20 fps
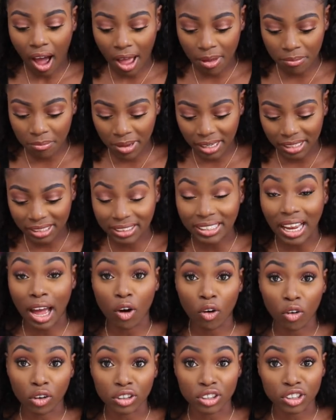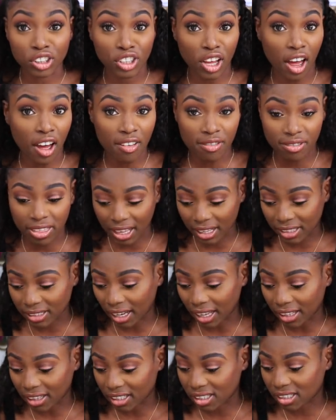I missed out on certain
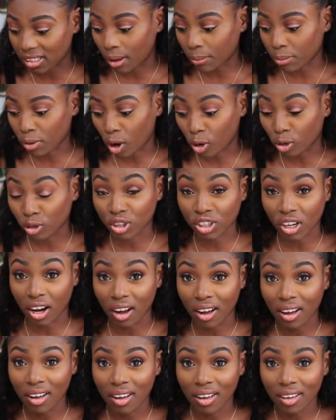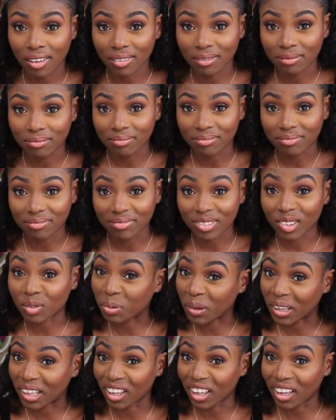things like the subculture.
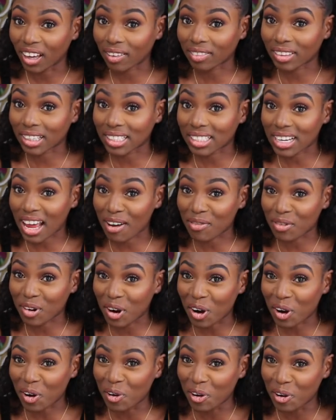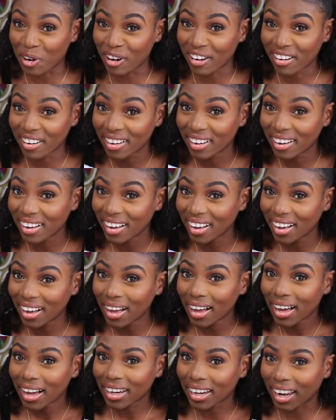Speaking of the devil,
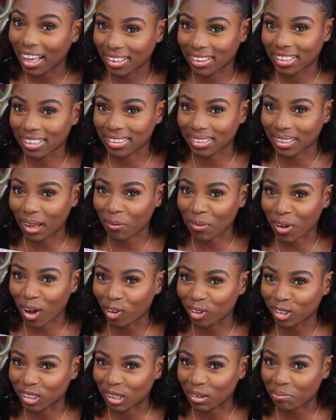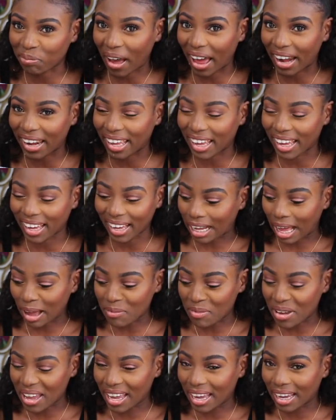like the subculture palette.
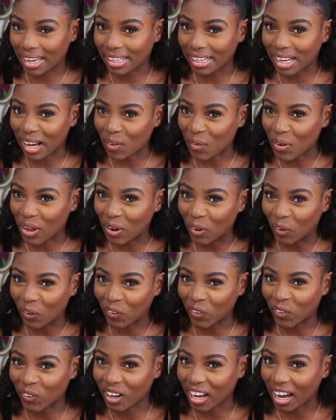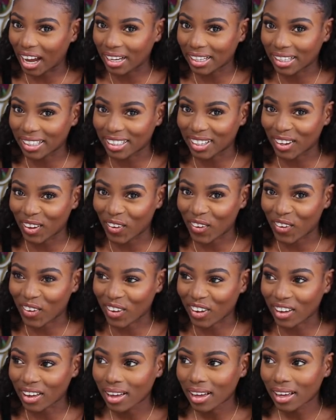I mean, we all kind of
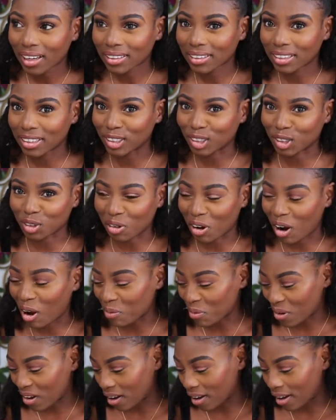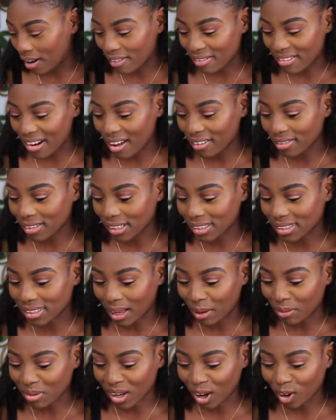know the drama around the
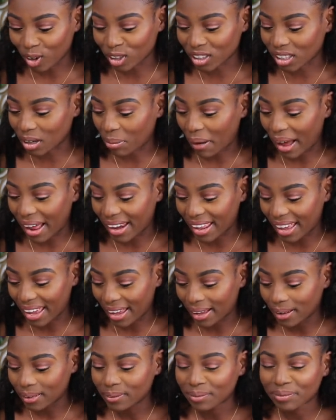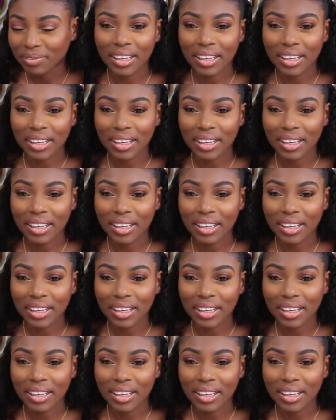subculture palette.